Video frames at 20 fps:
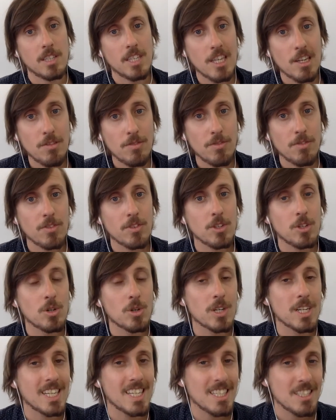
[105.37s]
If
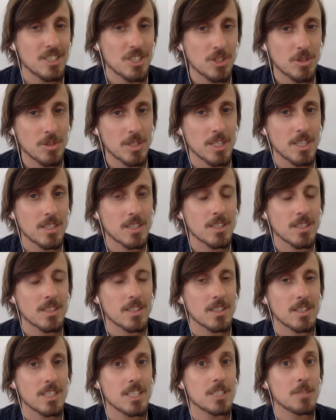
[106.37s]
your injury
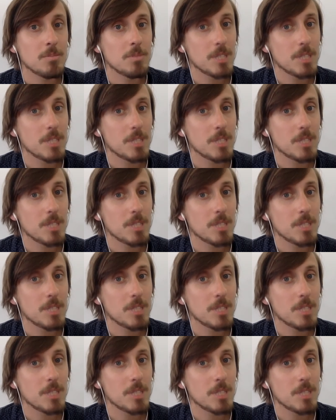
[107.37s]
is